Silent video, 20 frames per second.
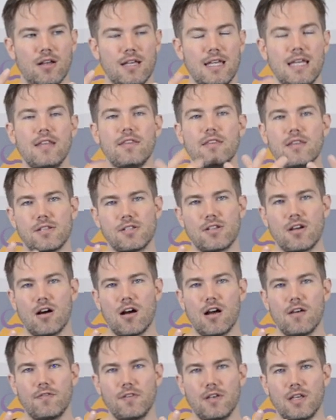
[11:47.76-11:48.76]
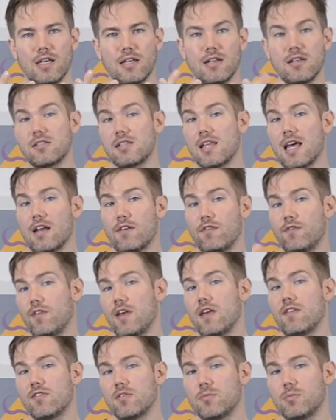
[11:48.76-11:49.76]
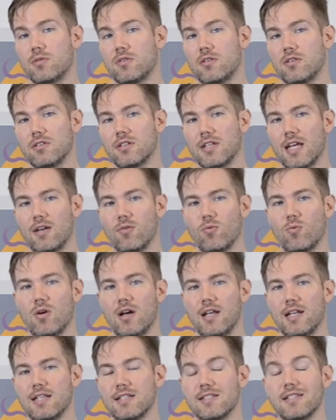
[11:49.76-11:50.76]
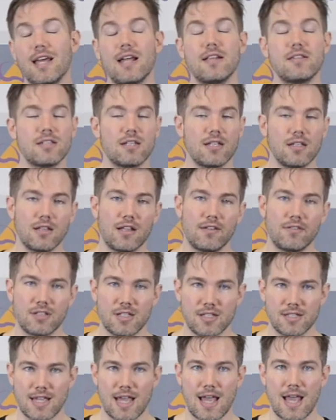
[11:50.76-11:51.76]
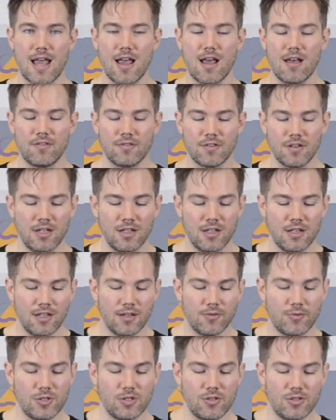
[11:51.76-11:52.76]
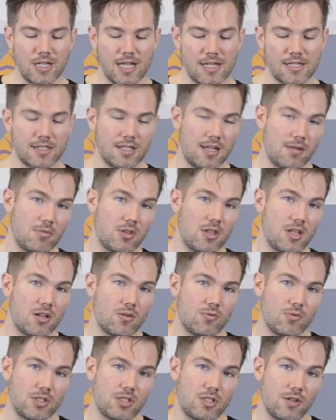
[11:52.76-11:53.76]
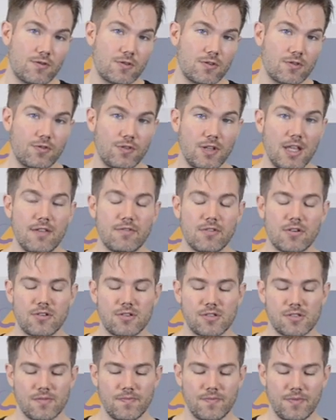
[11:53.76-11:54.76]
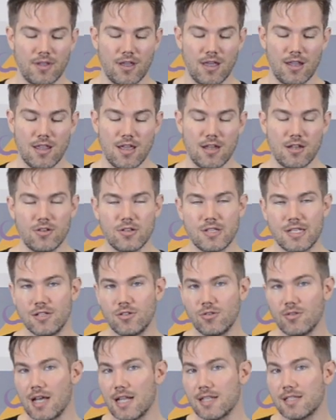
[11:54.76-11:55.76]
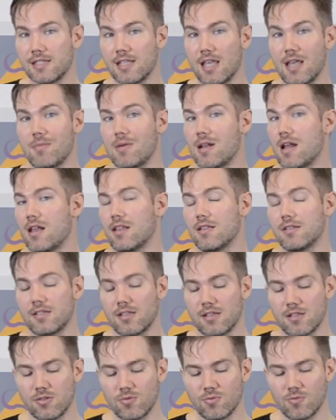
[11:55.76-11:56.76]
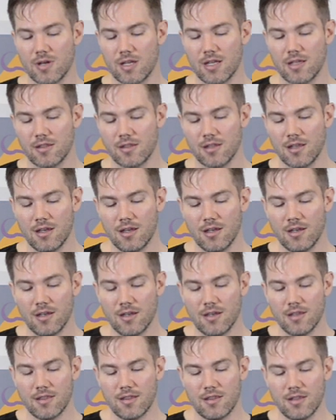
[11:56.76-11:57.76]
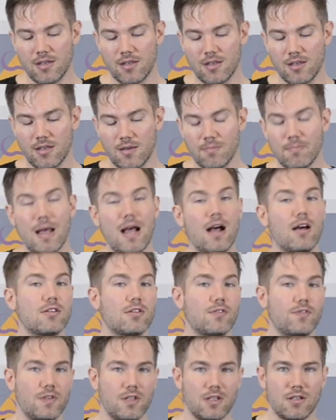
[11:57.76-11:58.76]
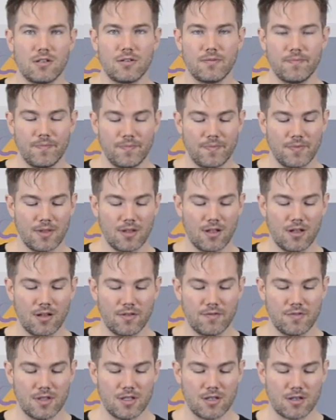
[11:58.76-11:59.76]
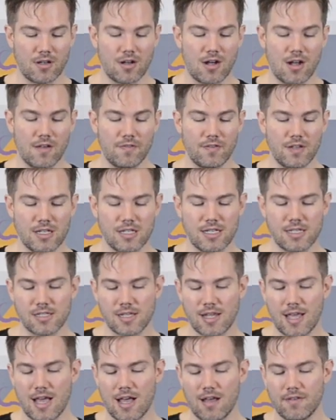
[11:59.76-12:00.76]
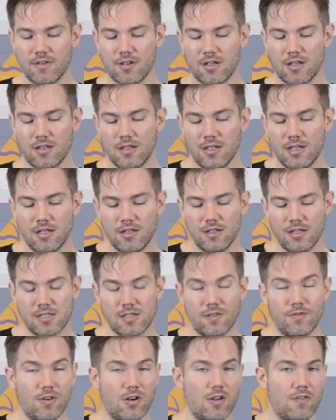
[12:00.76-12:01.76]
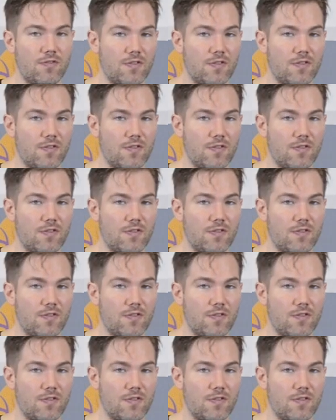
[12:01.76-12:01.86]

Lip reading: in this coffee, and is that favorable, and what intensity level does that have? And we do that same thing with different flavors. And then you do that same analysis with the mouthfeel of the coffee. Is it very